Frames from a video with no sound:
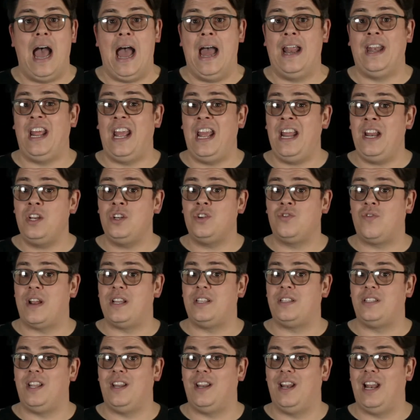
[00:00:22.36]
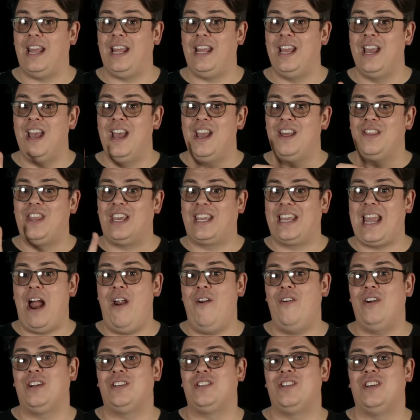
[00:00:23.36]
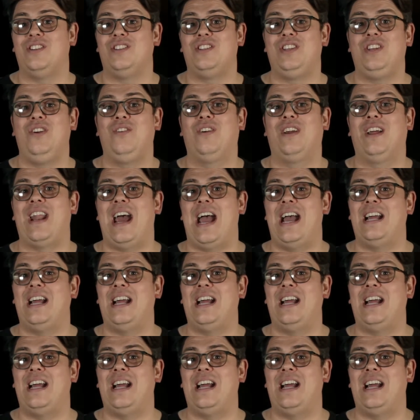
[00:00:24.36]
And interestingly, the characters you can